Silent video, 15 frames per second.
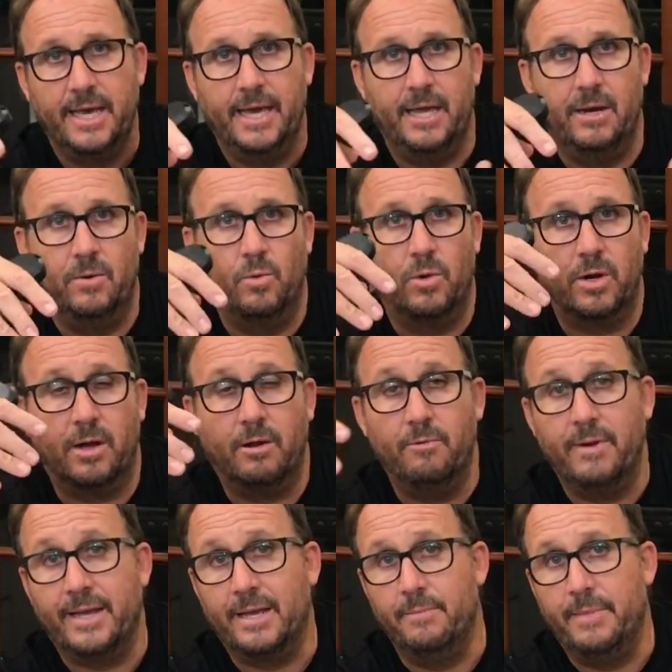and what I
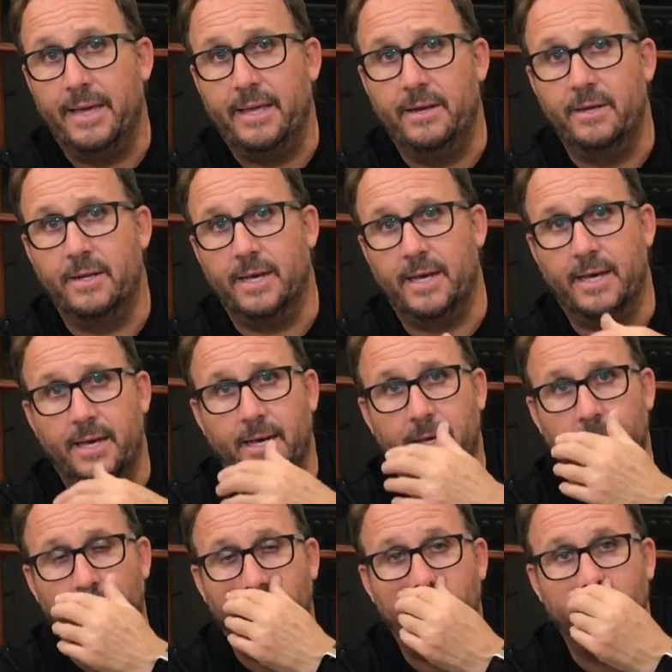recommend,
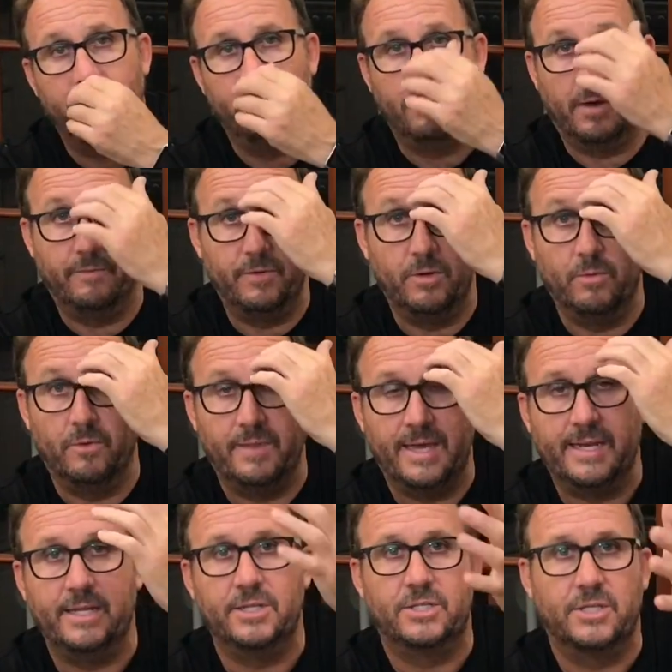my view on
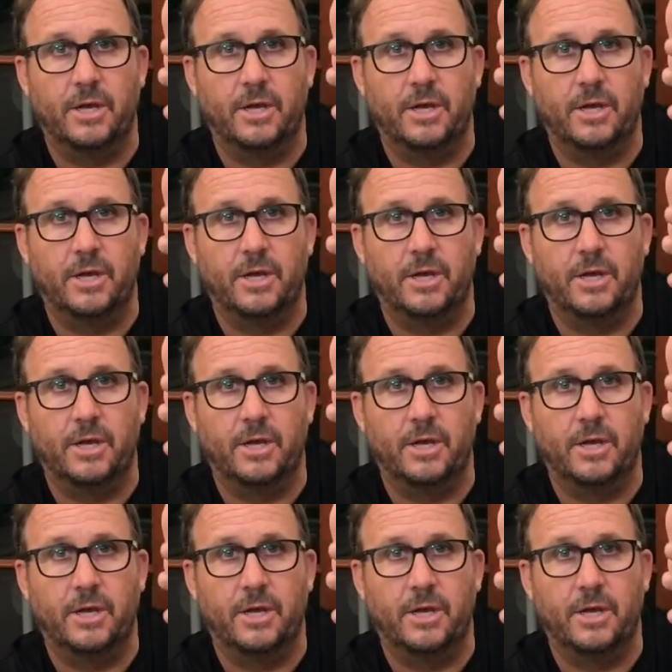that is.